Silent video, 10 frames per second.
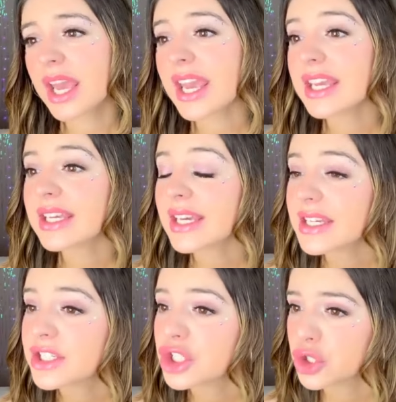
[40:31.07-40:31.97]
Hey,
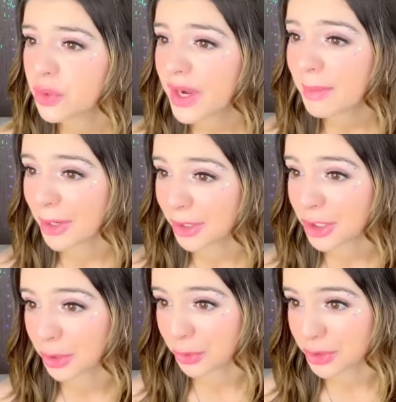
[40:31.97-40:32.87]
kid, did you know that
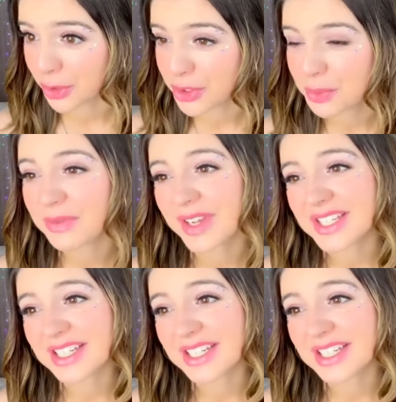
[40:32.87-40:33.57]
American Girl dolls were invented